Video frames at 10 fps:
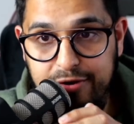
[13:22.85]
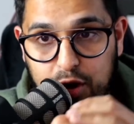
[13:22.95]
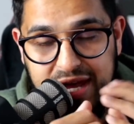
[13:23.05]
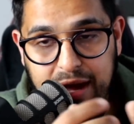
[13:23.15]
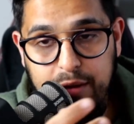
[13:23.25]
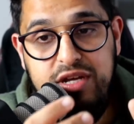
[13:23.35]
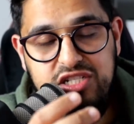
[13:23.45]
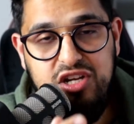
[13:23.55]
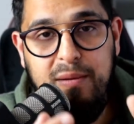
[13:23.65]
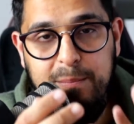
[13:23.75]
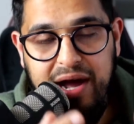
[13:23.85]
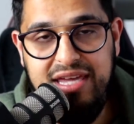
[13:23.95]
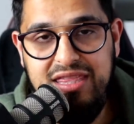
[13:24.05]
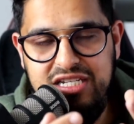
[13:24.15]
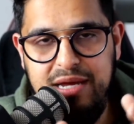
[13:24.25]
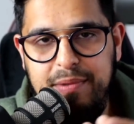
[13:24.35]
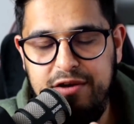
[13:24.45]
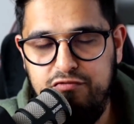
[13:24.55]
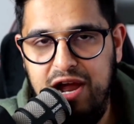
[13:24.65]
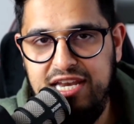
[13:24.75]
Or can we start buying the dip
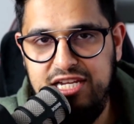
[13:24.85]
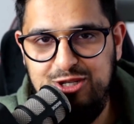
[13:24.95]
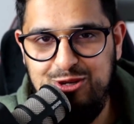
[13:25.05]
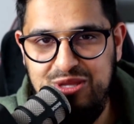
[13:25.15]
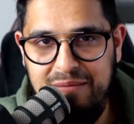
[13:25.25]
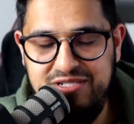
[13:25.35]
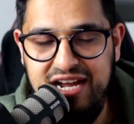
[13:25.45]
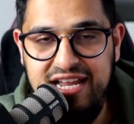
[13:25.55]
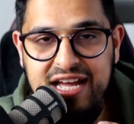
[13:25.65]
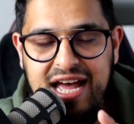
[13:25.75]
and rallying to the upside?